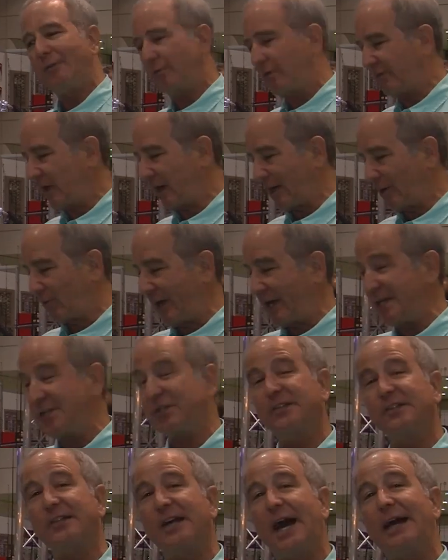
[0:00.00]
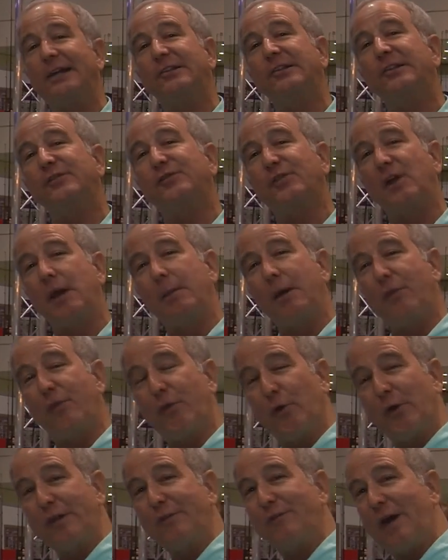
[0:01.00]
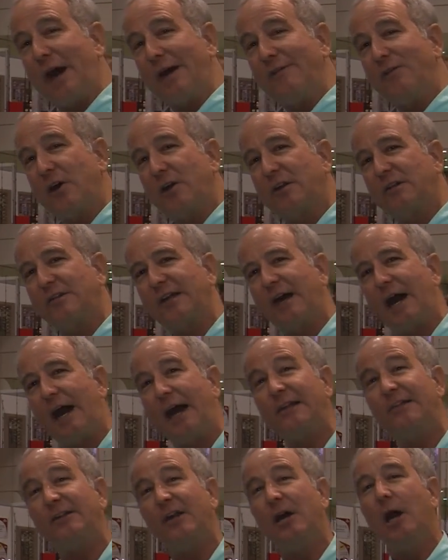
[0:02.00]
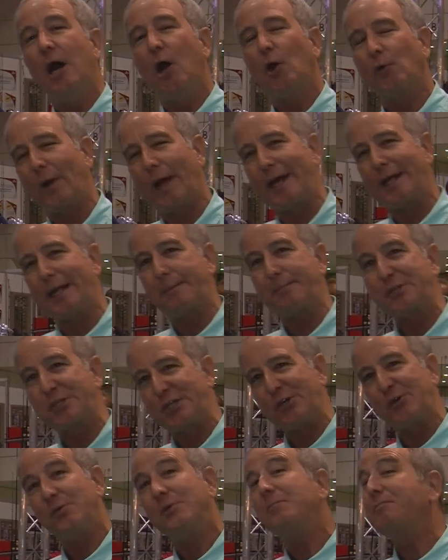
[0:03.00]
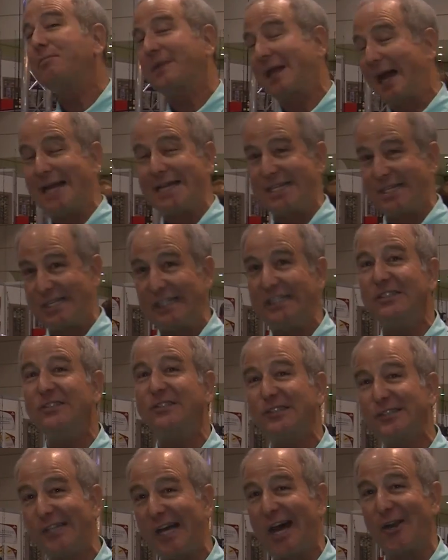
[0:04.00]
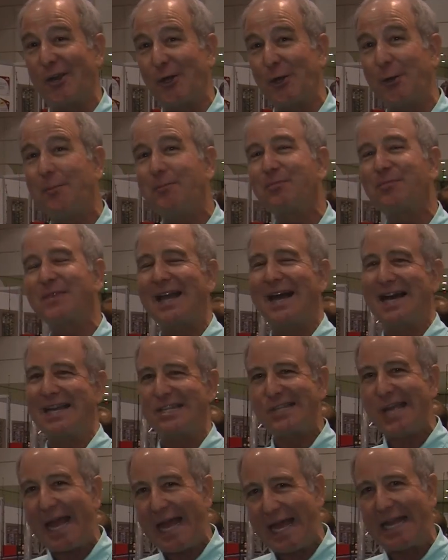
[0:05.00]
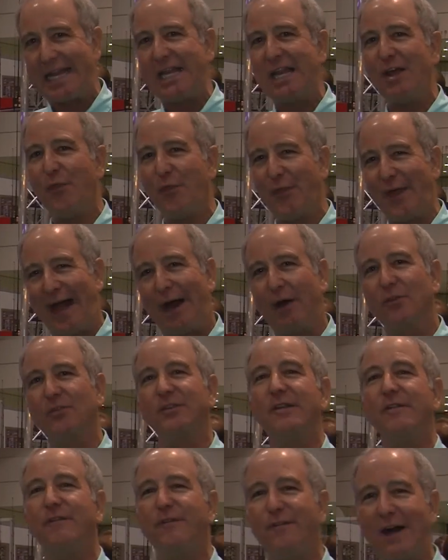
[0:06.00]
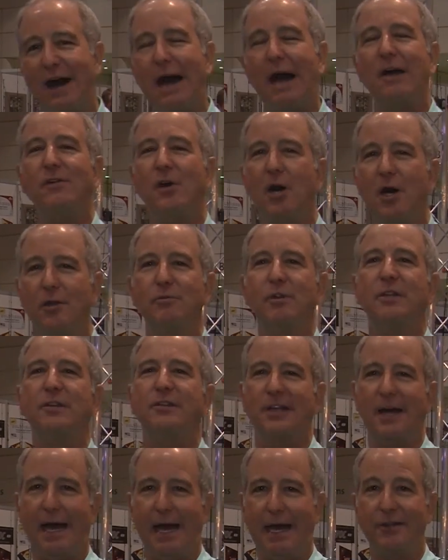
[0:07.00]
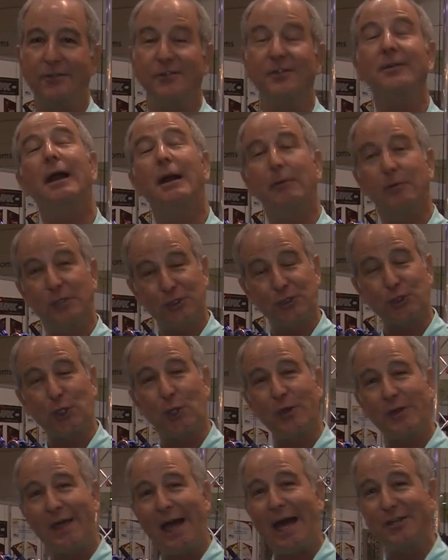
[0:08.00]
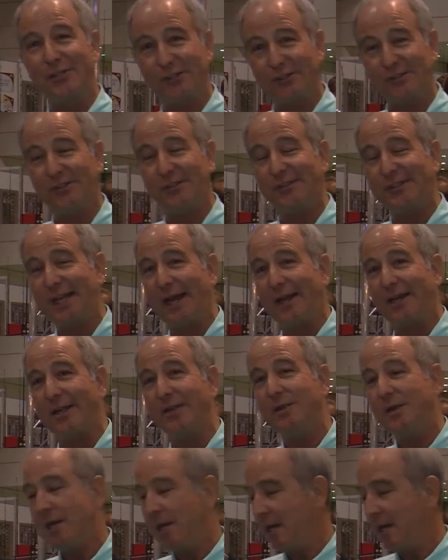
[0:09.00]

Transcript: We've got a range of sizes from a 3500 size right up to, I didn't stutter, a 10,500 size. I'm going to show you that in just a second.